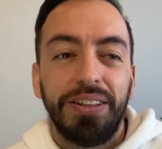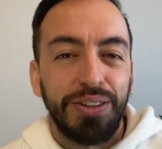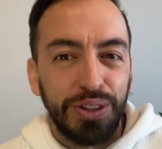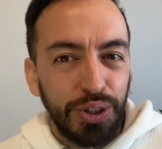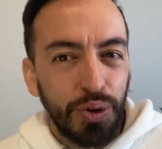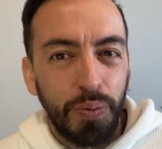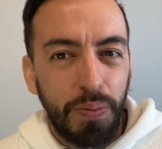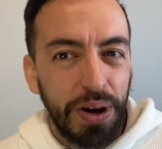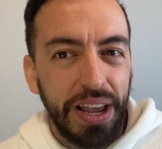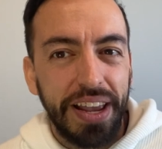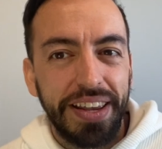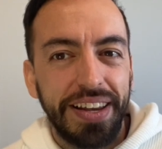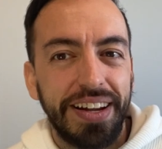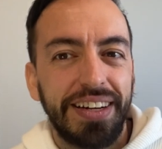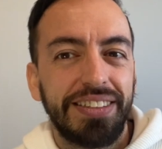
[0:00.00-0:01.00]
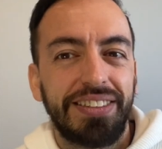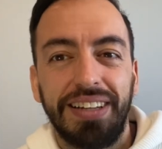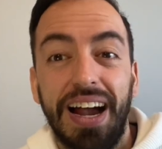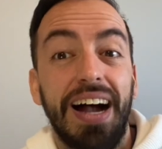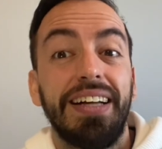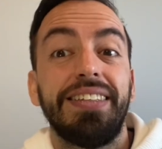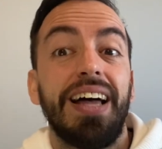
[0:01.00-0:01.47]
new players
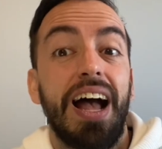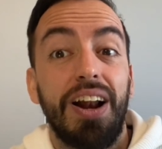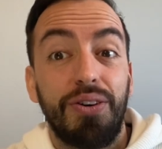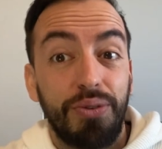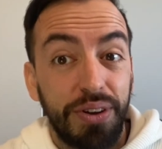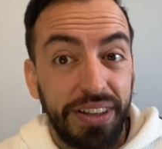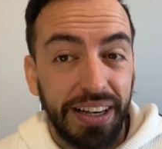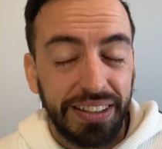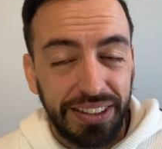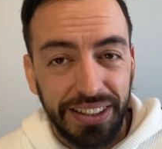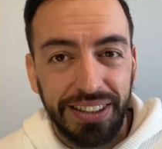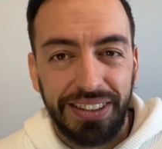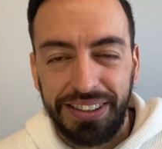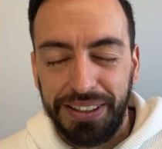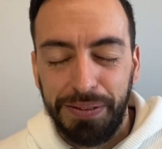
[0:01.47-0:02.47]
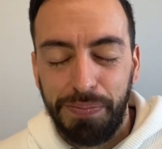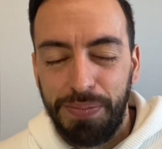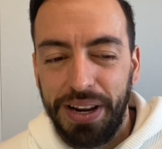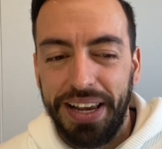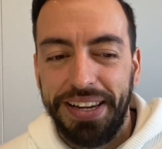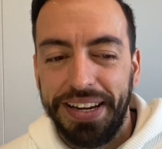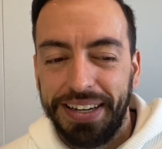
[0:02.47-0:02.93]
and already existing
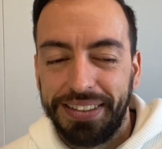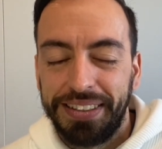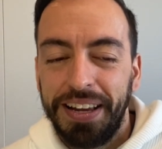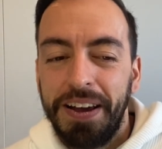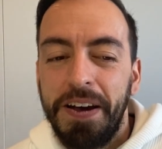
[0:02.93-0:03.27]
players.